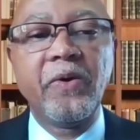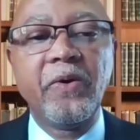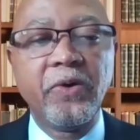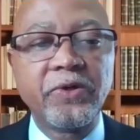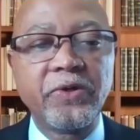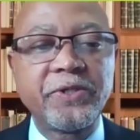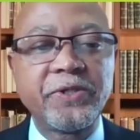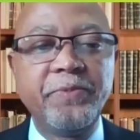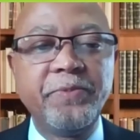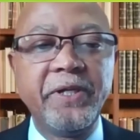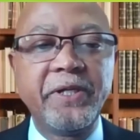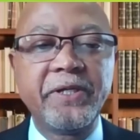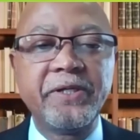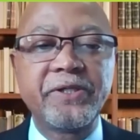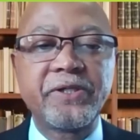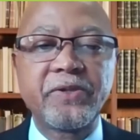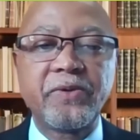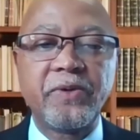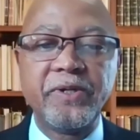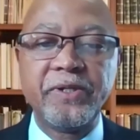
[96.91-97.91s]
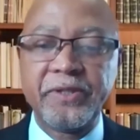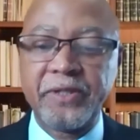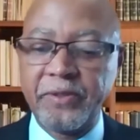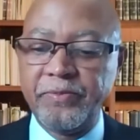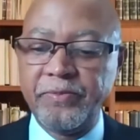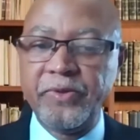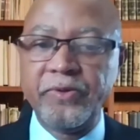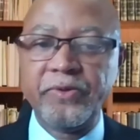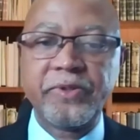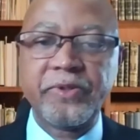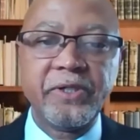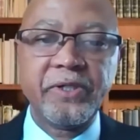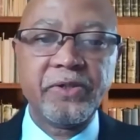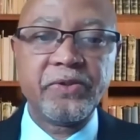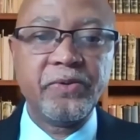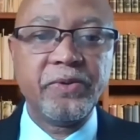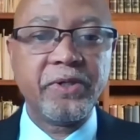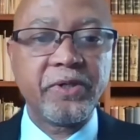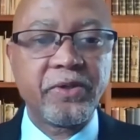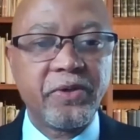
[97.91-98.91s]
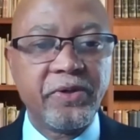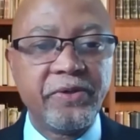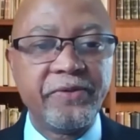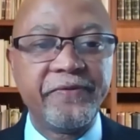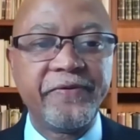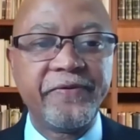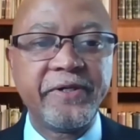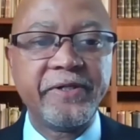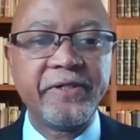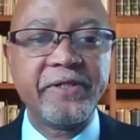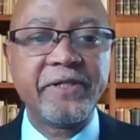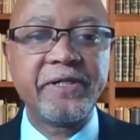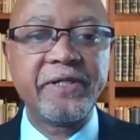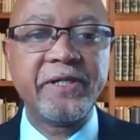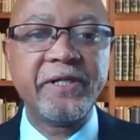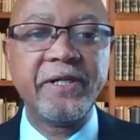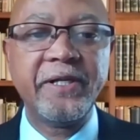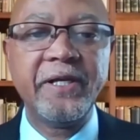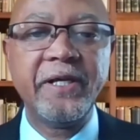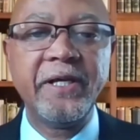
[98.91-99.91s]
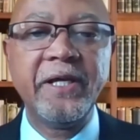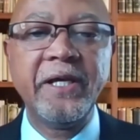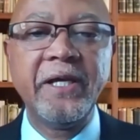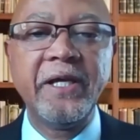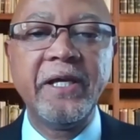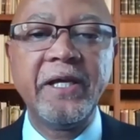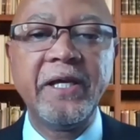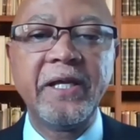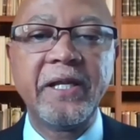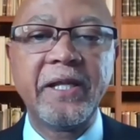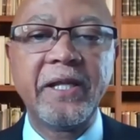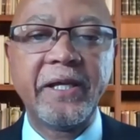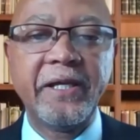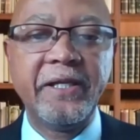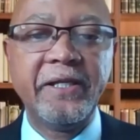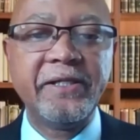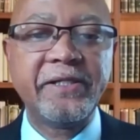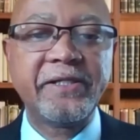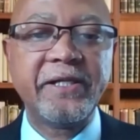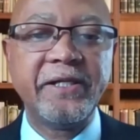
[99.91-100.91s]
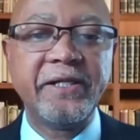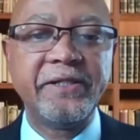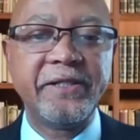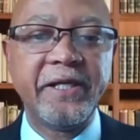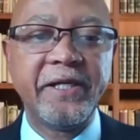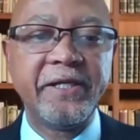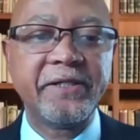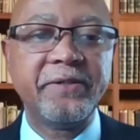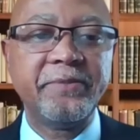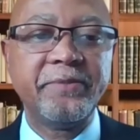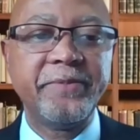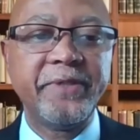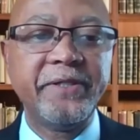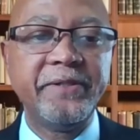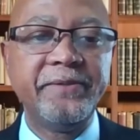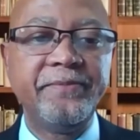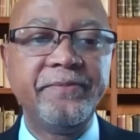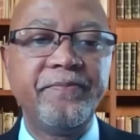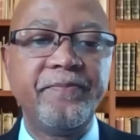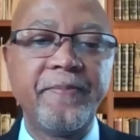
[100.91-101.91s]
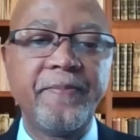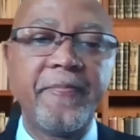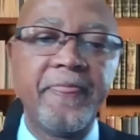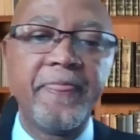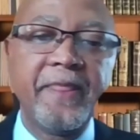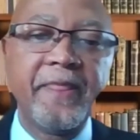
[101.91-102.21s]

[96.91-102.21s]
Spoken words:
all speakers contributing to the conference, ladies and gentlemen,